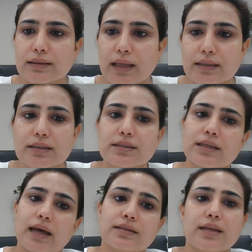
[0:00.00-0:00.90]
that is
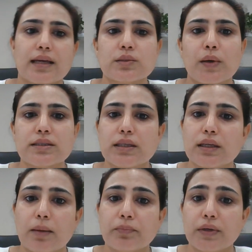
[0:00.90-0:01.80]
at XYZ
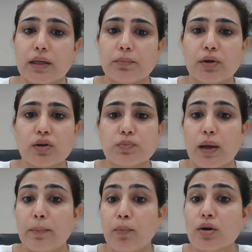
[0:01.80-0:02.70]
company because
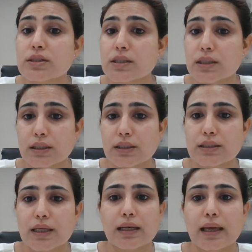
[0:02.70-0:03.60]
my boss did
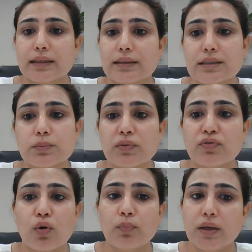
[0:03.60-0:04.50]
it and like this
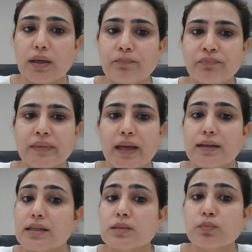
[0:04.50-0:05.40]
before me and
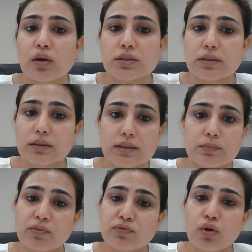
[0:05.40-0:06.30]
his boss
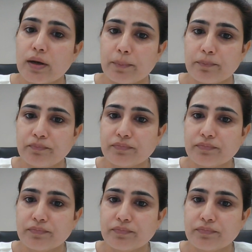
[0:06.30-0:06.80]
did before him.